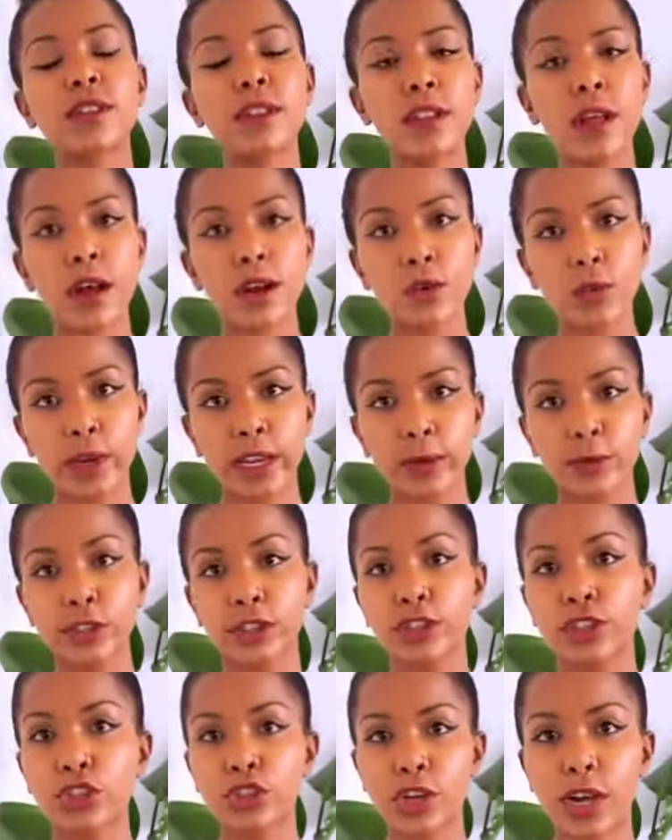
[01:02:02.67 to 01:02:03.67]
a long way when
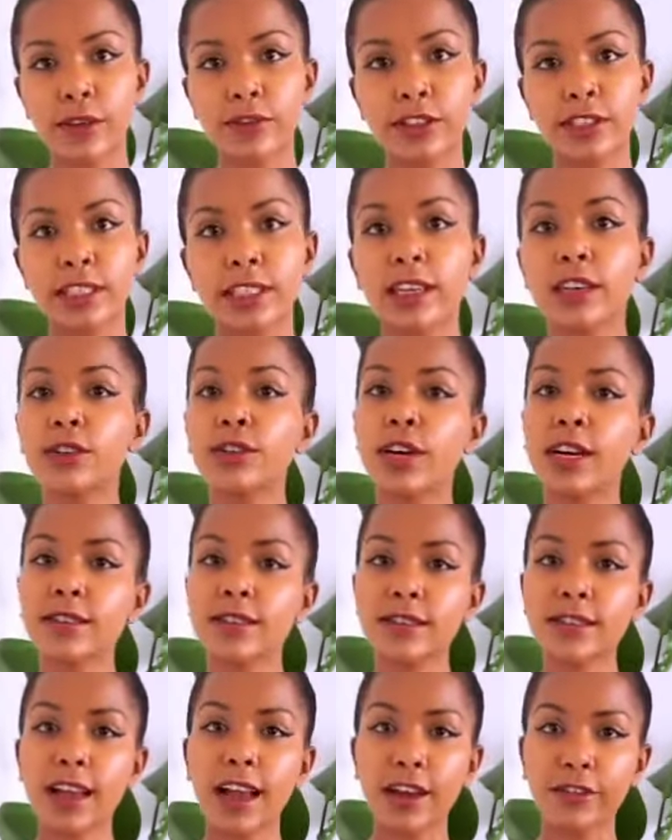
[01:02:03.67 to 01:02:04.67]
you're traveling
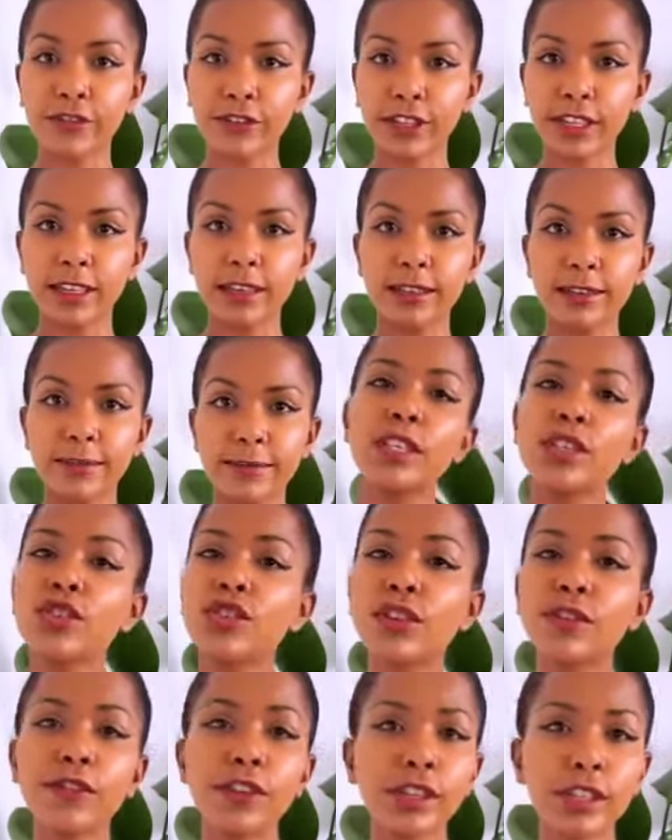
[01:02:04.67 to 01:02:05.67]
across Africa.
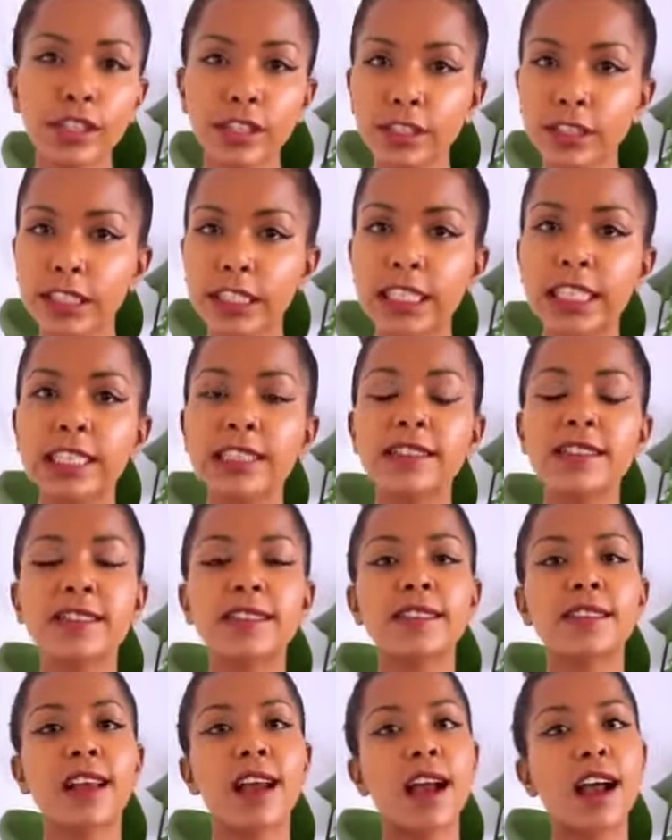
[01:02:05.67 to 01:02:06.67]
So if you're
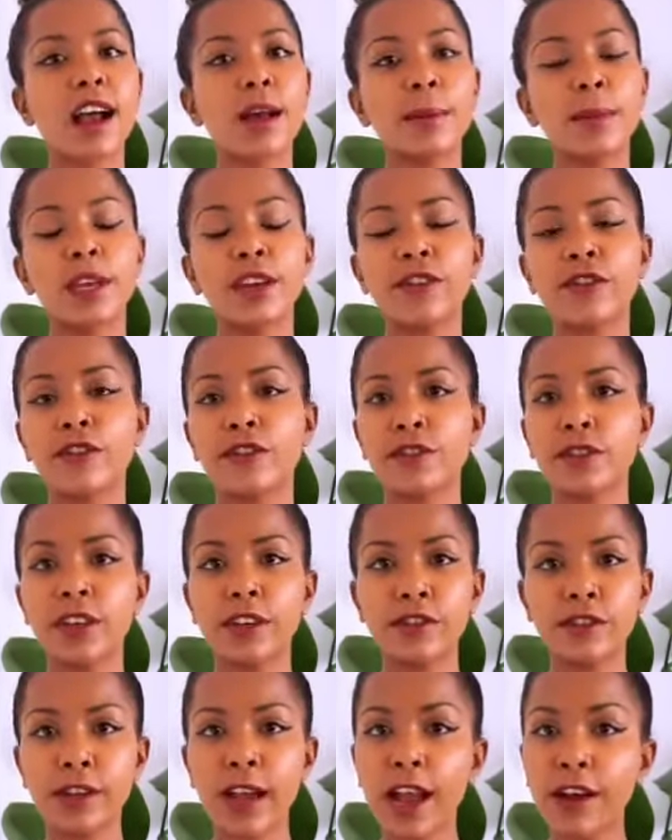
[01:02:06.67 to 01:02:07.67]
curious,
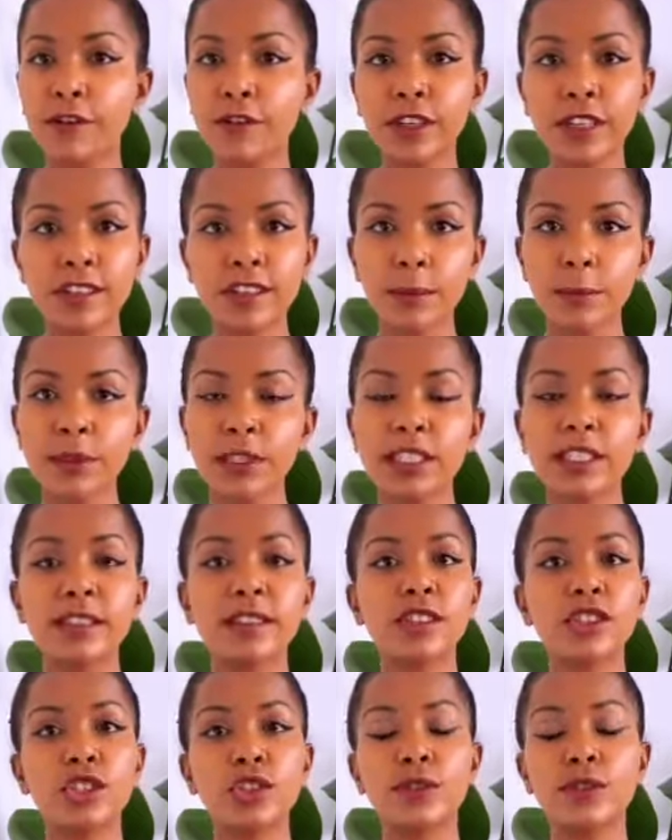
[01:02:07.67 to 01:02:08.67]
if Africa is a place
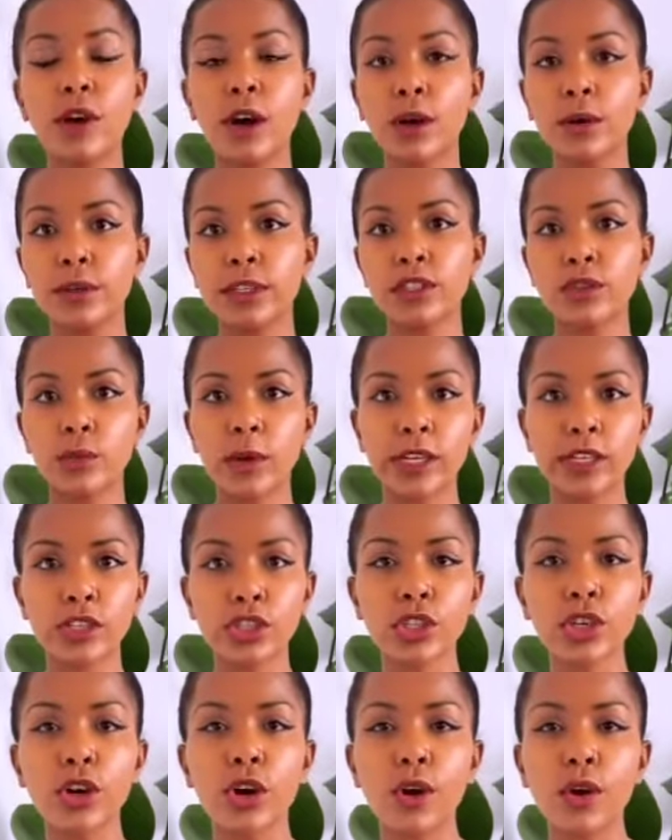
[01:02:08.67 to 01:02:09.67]
that you've always wanted
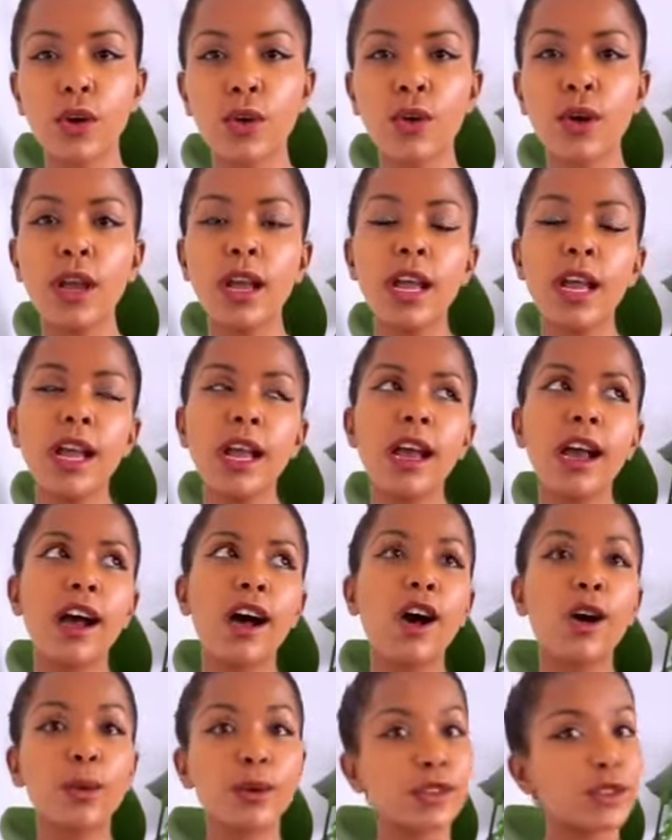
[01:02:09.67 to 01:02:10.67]
to go,
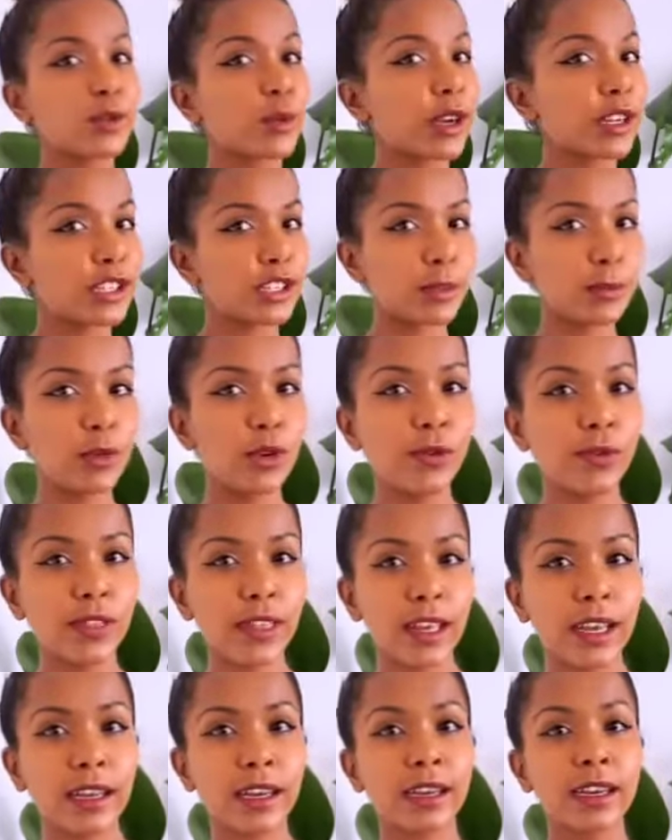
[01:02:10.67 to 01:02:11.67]
always wanted to move
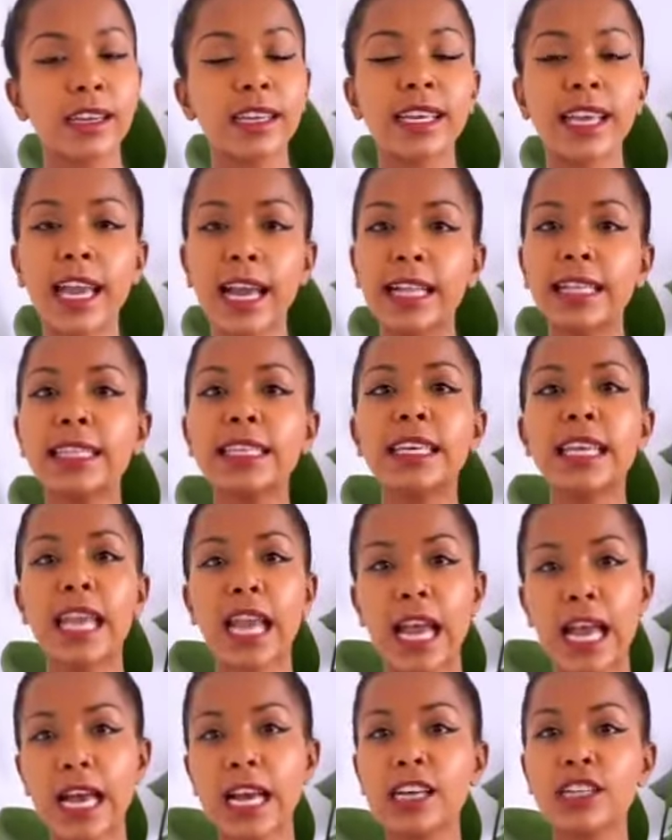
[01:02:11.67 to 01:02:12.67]
there, Kellen
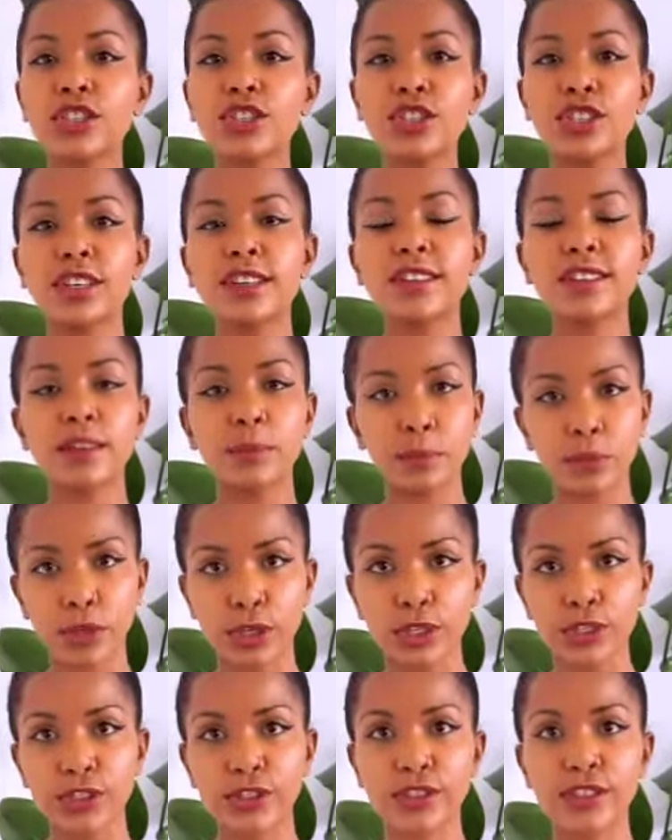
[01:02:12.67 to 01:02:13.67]
Cash is the
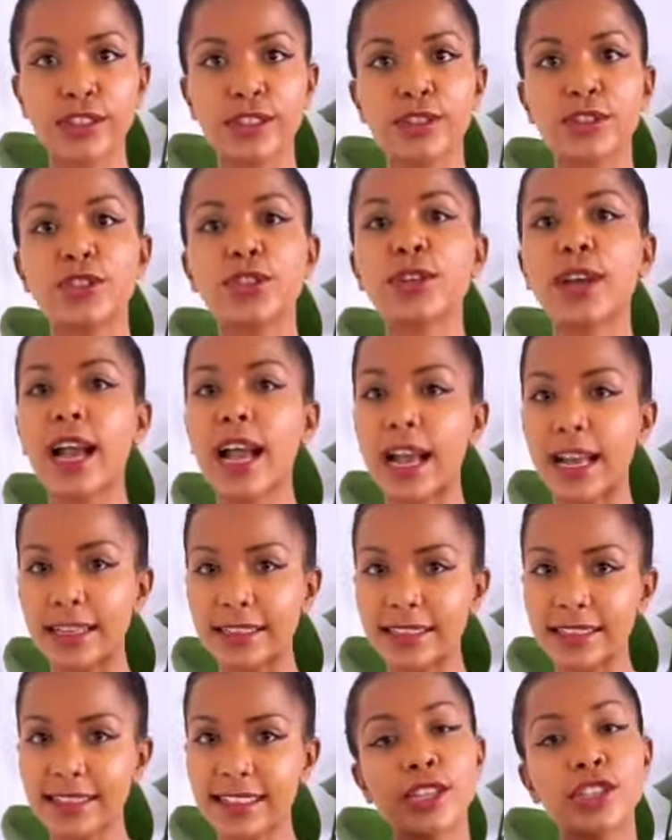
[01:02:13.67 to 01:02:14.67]
person to
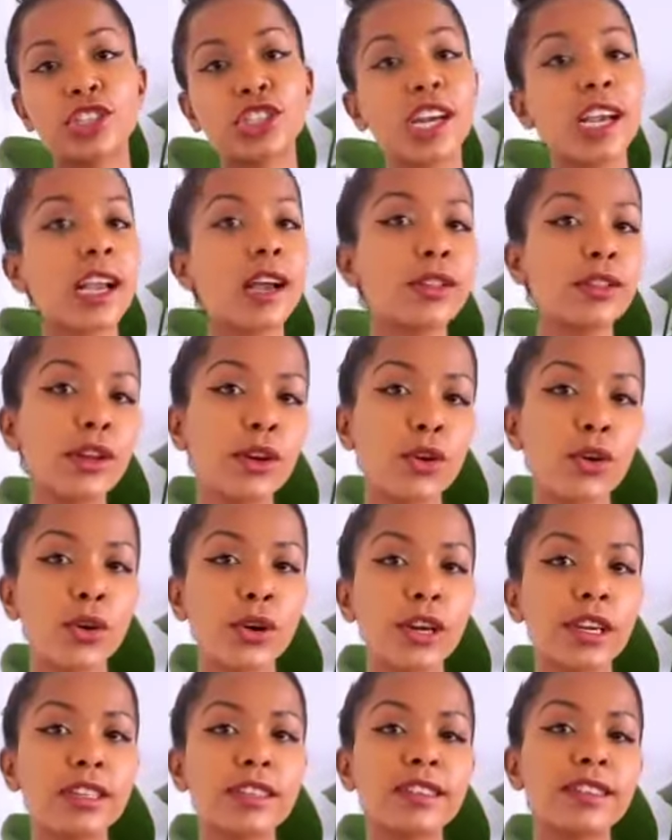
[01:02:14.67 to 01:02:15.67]
ask. Check out the
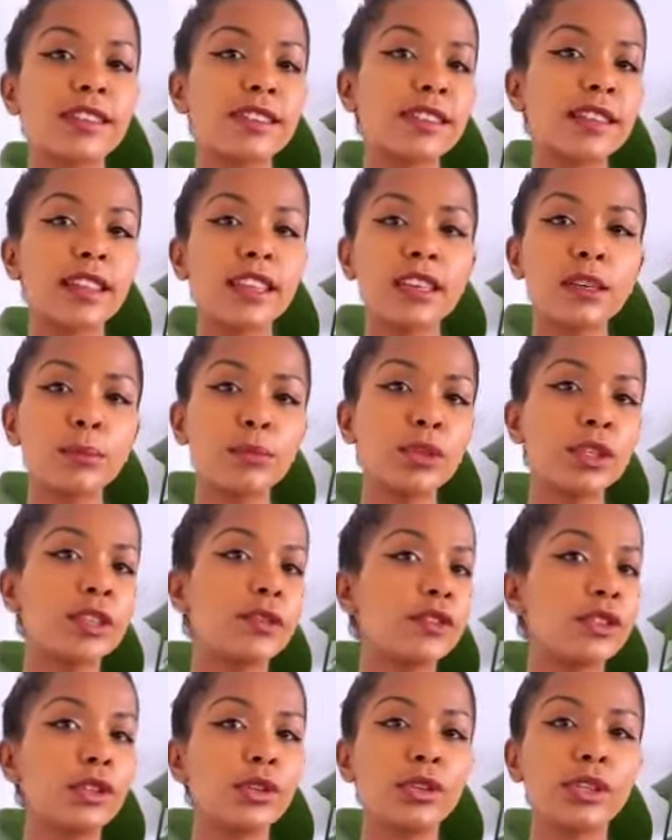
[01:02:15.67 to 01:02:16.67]
course. There's a little
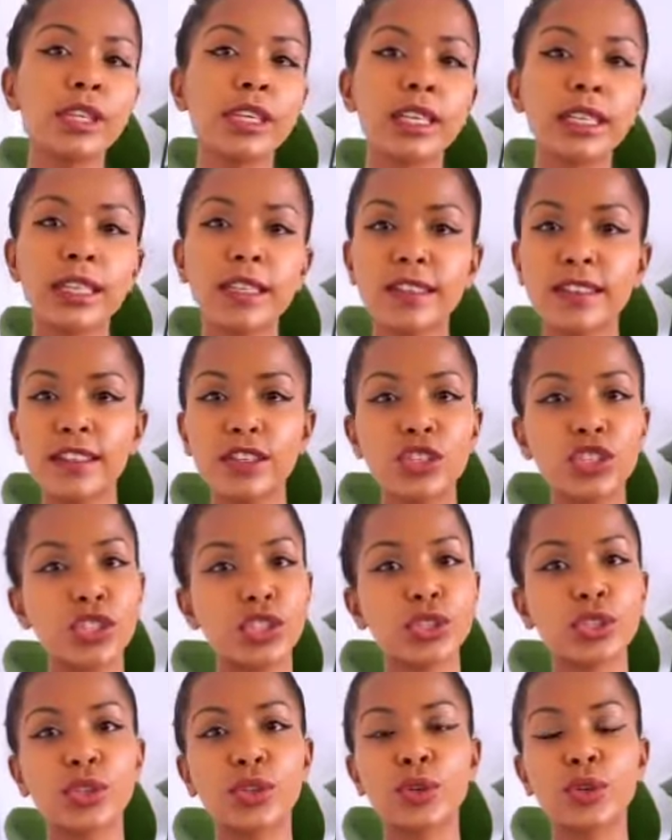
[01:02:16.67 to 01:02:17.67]
preview you can listen
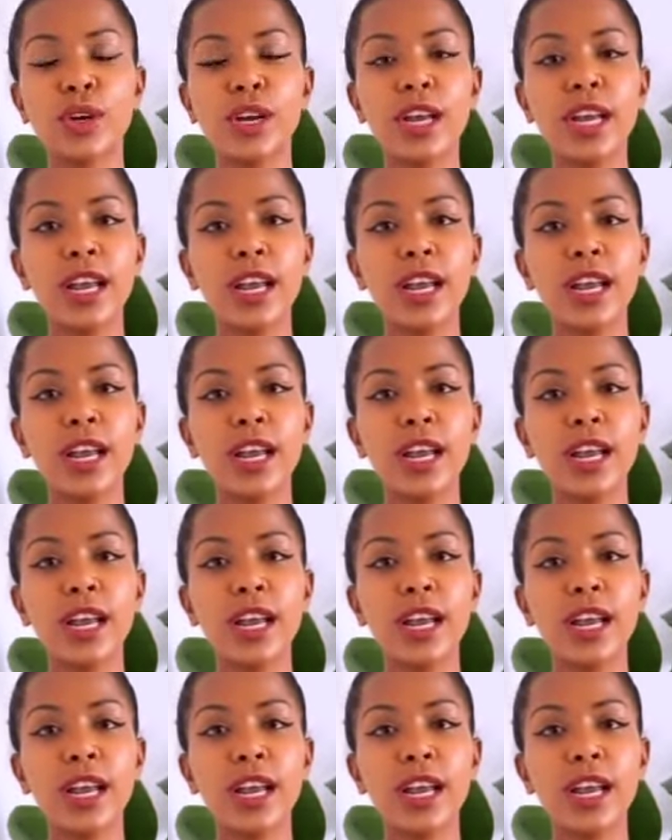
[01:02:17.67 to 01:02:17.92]
to